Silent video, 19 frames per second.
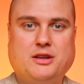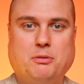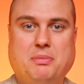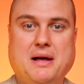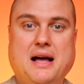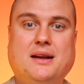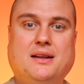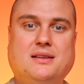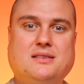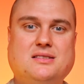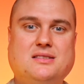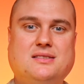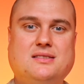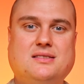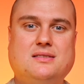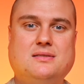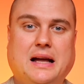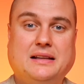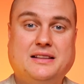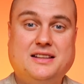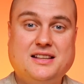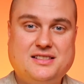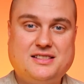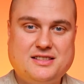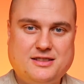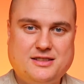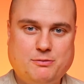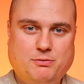the balance. And
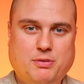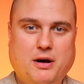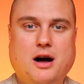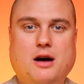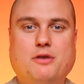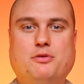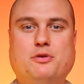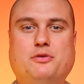this is the path